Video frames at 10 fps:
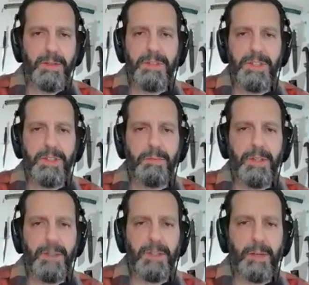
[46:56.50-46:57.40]
just
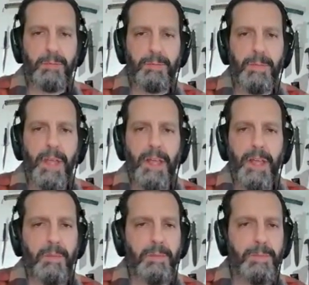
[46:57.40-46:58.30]
built like
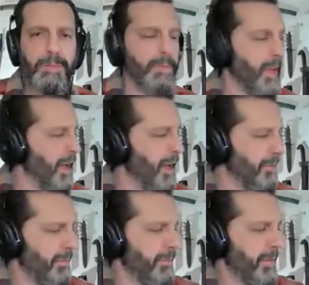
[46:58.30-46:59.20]
uh,
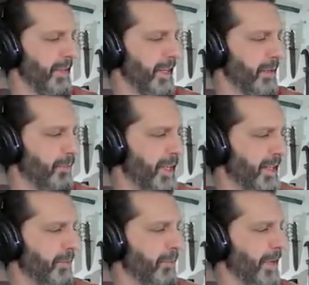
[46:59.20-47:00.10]
built like brick
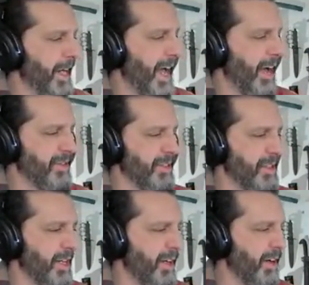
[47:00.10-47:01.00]
brick houses
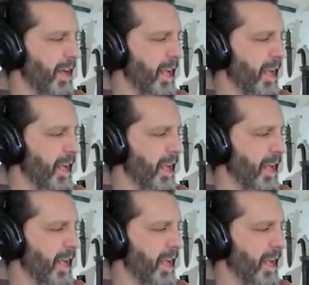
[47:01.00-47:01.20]
here.